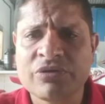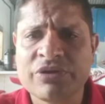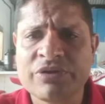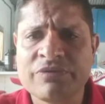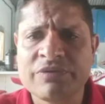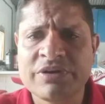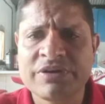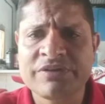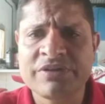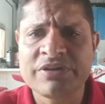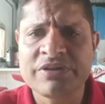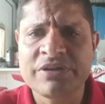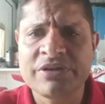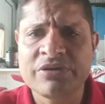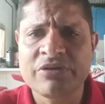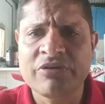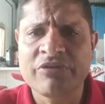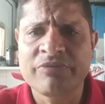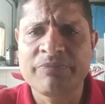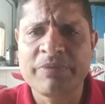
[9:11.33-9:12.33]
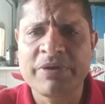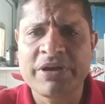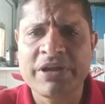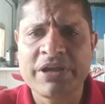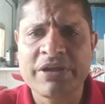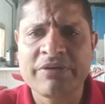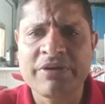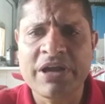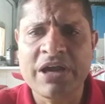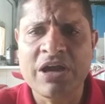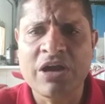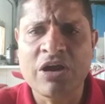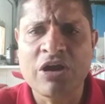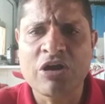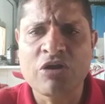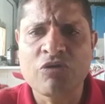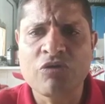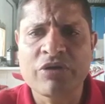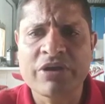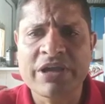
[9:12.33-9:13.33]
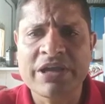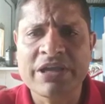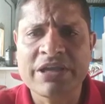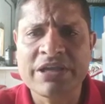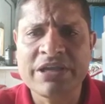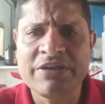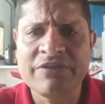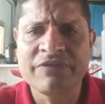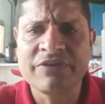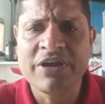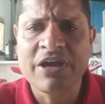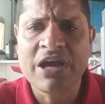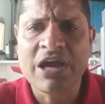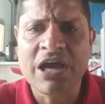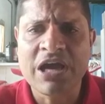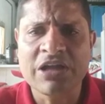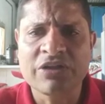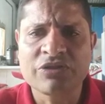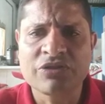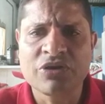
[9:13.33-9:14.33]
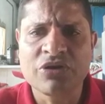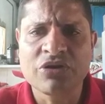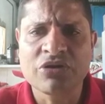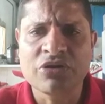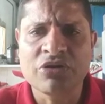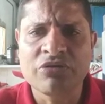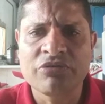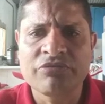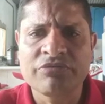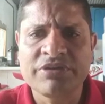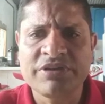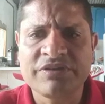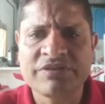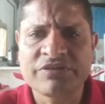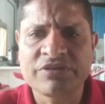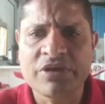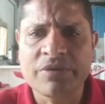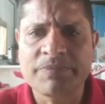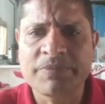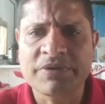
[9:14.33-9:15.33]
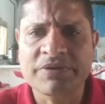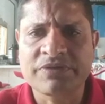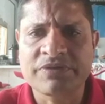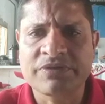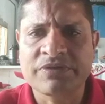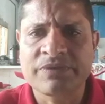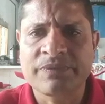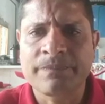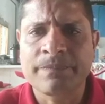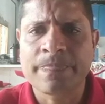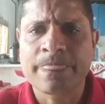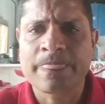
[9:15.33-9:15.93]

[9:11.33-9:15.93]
University of Pereira and who can give a talk on these topics.